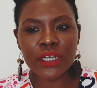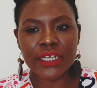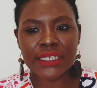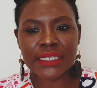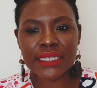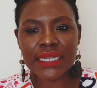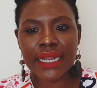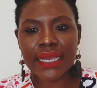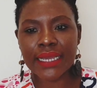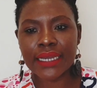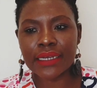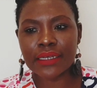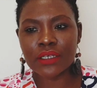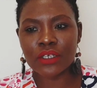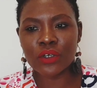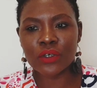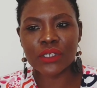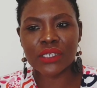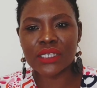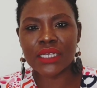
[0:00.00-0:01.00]
It's like
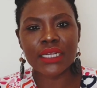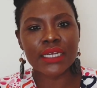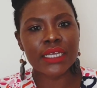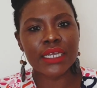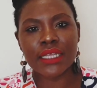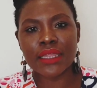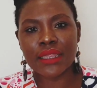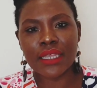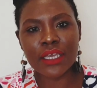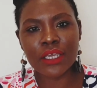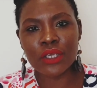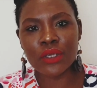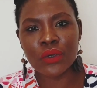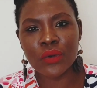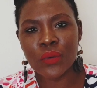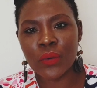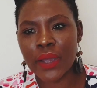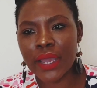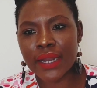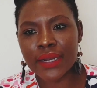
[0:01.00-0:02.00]
you're sitting in the
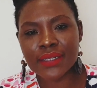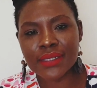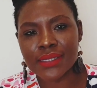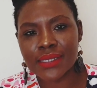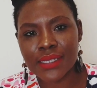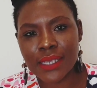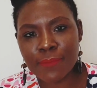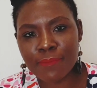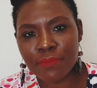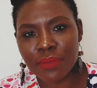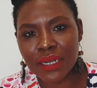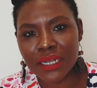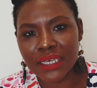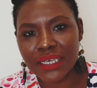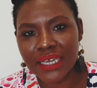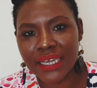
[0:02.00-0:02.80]
UN assembly.